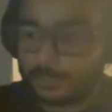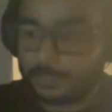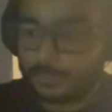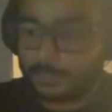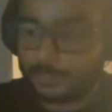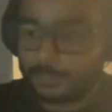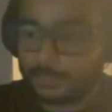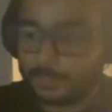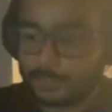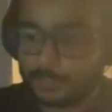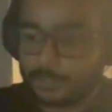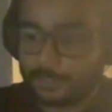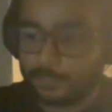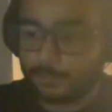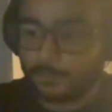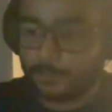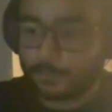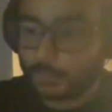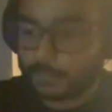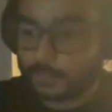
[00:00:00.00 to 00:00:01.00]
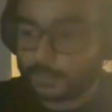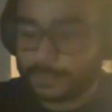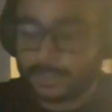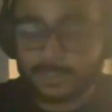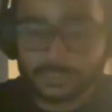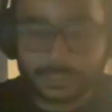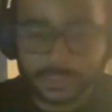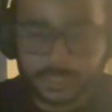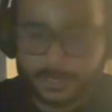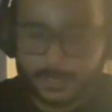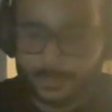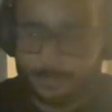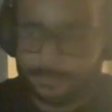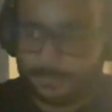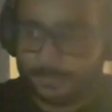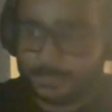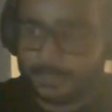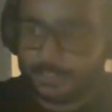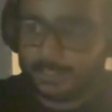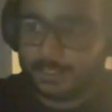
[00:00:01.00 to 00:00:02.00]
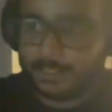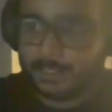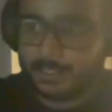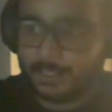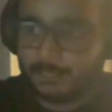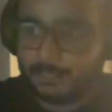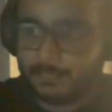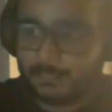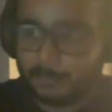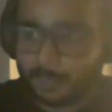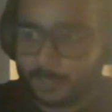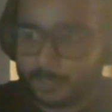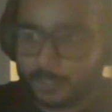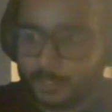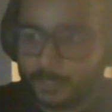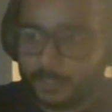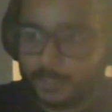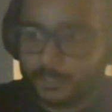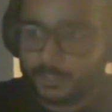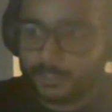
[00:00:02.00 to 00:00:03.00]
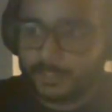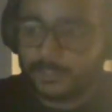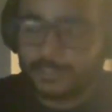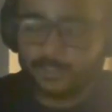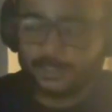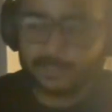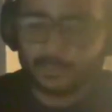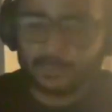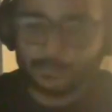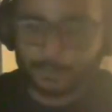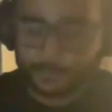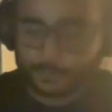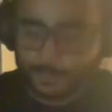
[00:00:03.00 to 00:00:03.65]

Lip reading: solution for Ethereum, Polygon is